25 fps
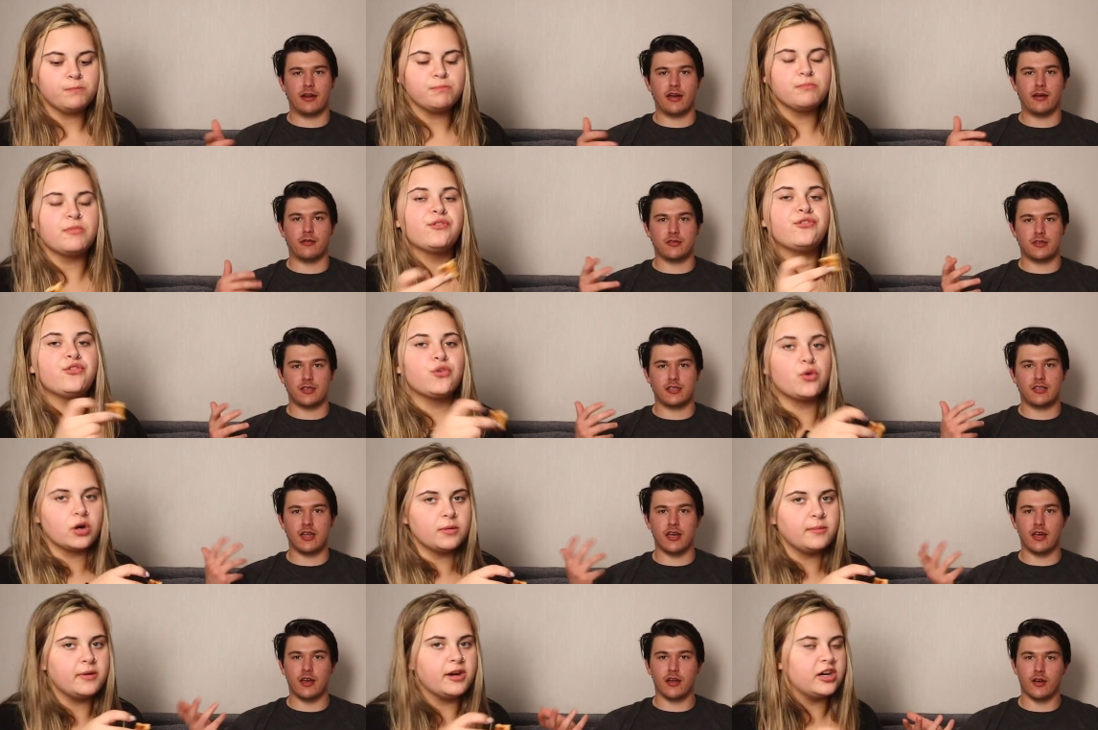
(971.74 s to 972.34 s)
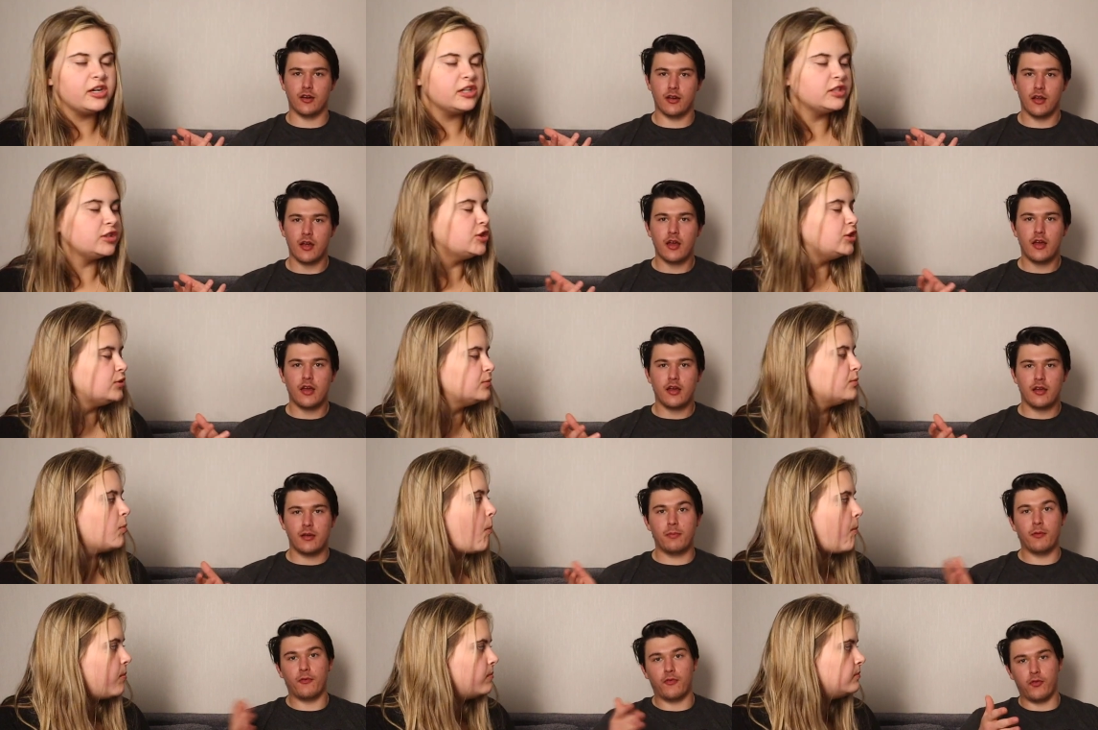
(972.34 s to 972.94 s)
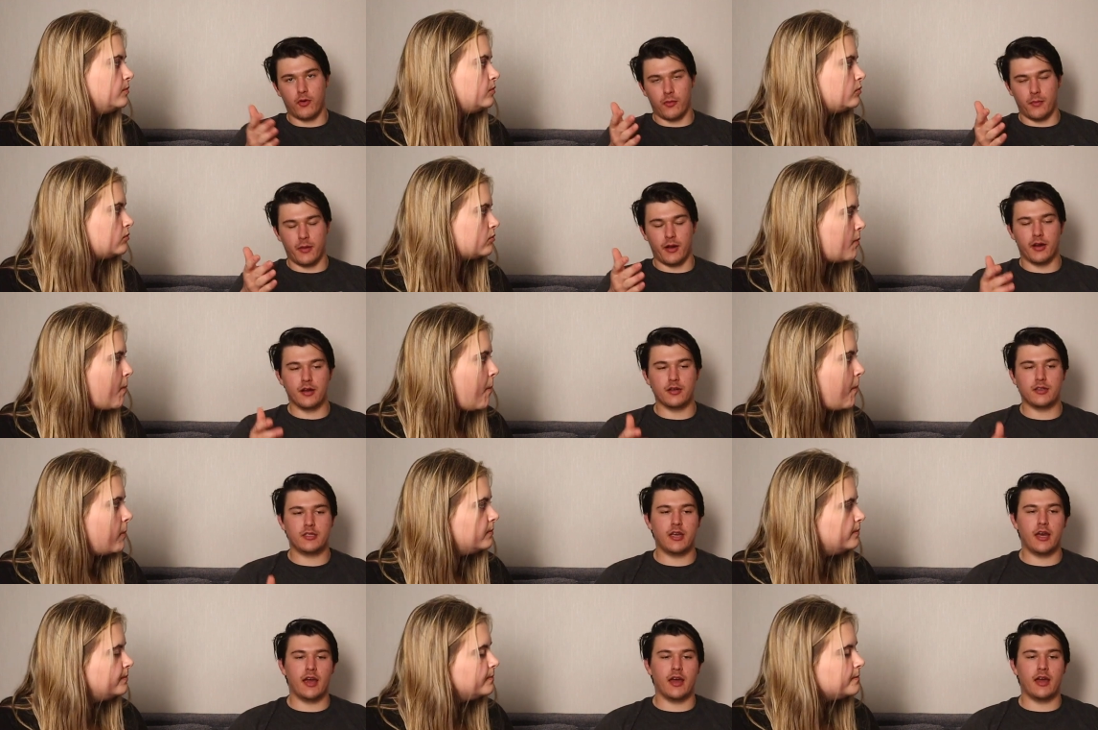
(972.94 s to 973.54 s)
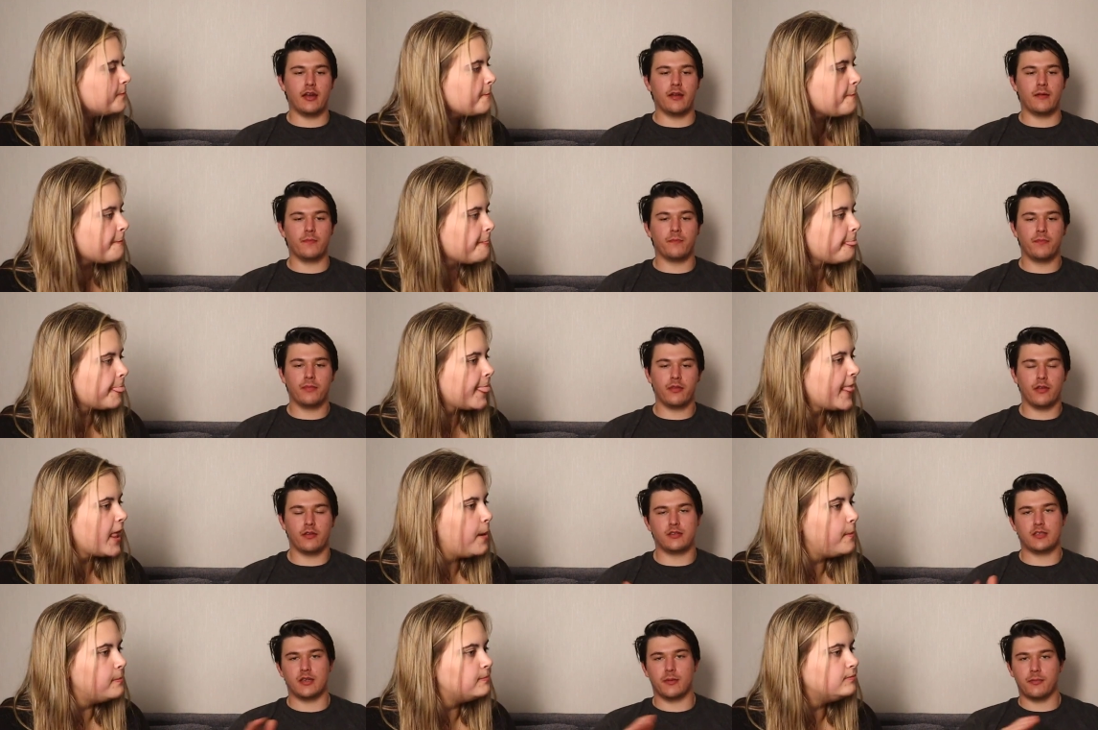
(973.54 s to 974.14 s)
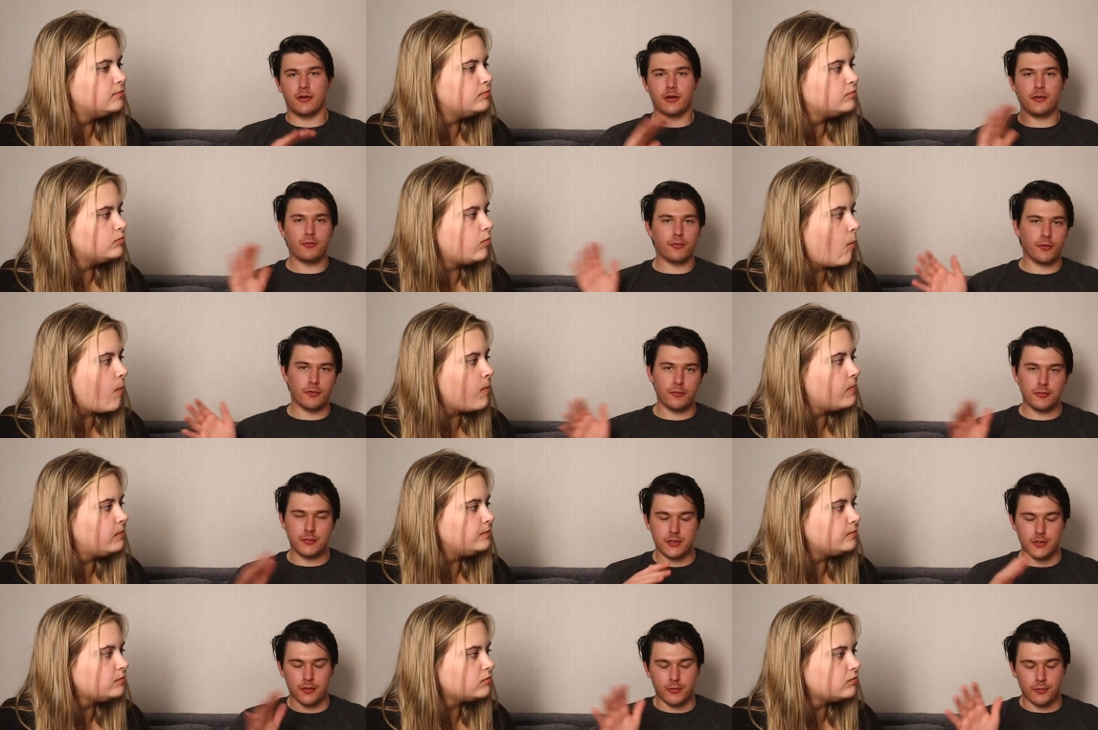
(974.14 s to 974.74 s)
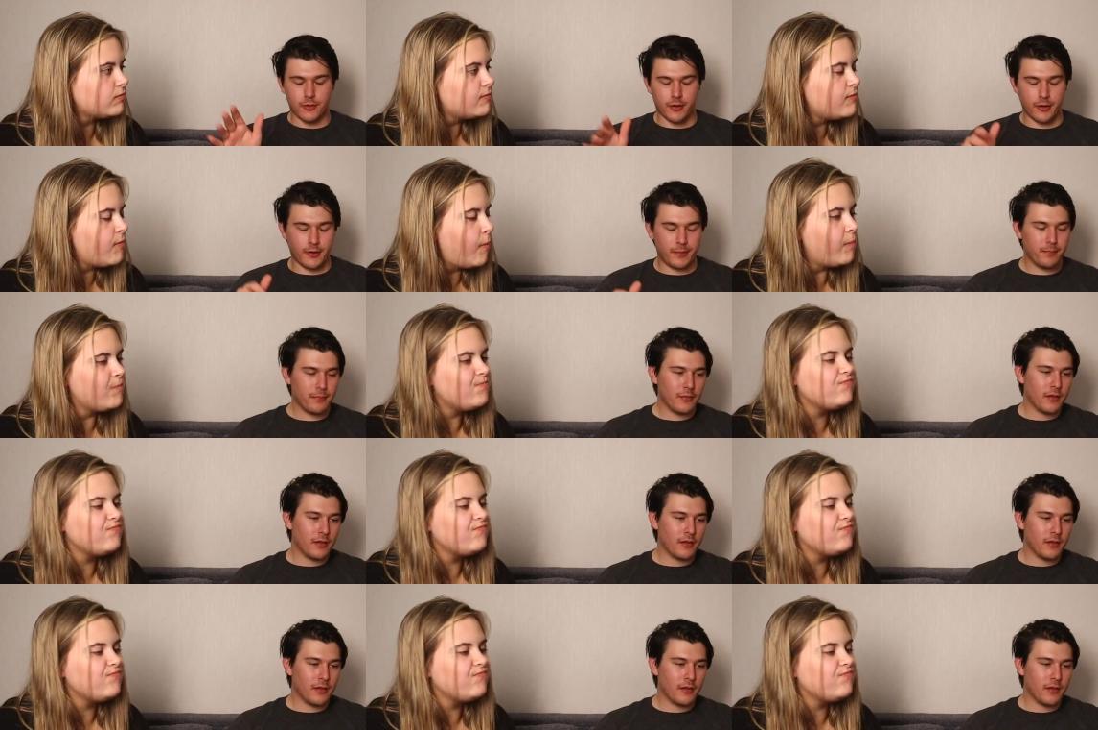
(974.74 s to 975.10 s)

Speaker 1: and I would stay marriage. Before marriage, yeah, and separate rooms. Don't worry.